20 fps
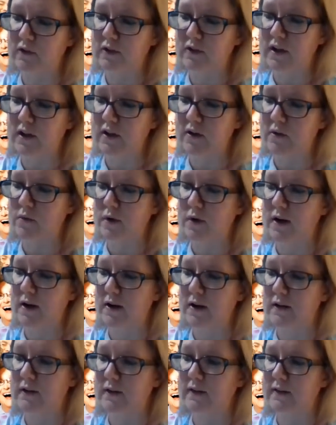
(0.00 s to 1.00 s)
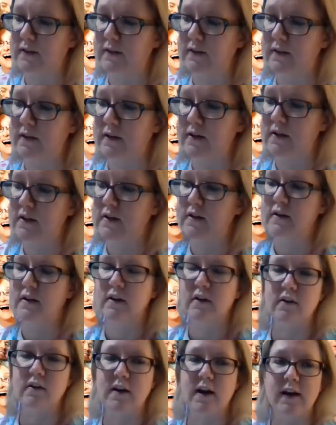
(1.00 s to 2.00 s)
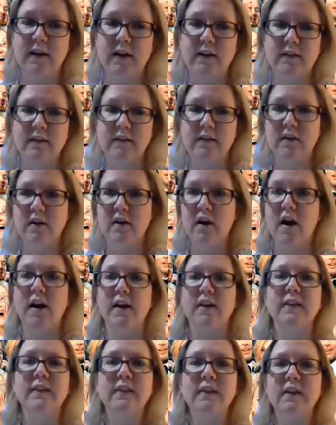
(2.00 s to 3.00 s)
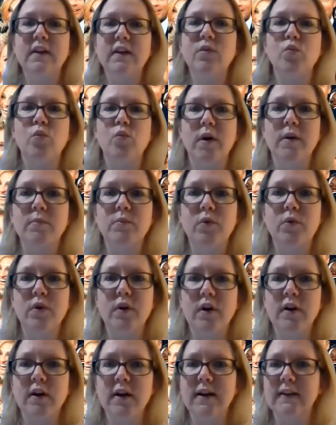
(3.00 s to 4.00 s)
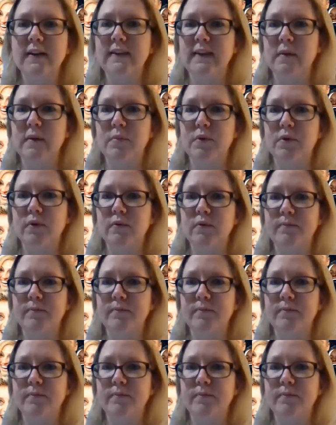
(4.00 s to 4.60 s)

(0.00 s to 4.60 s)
here was correct. All right, let's look at one more example.